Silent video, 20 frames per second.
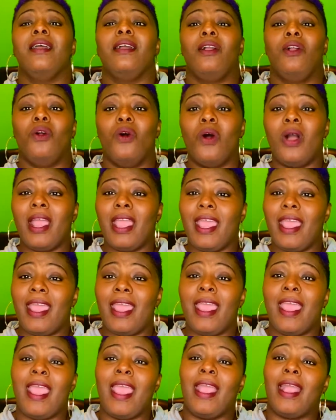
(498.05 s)
go
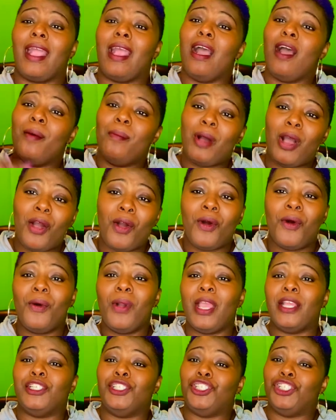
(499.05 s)
ahead and come on
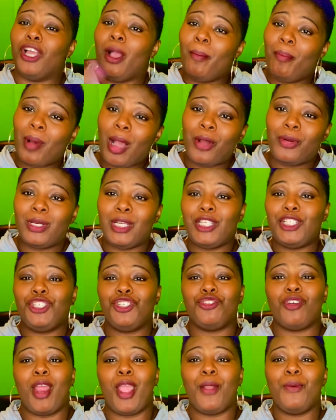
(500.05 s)
and jump on this
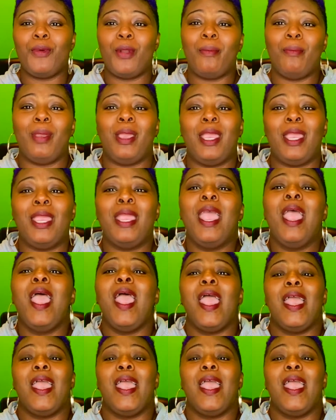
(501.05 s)
train with me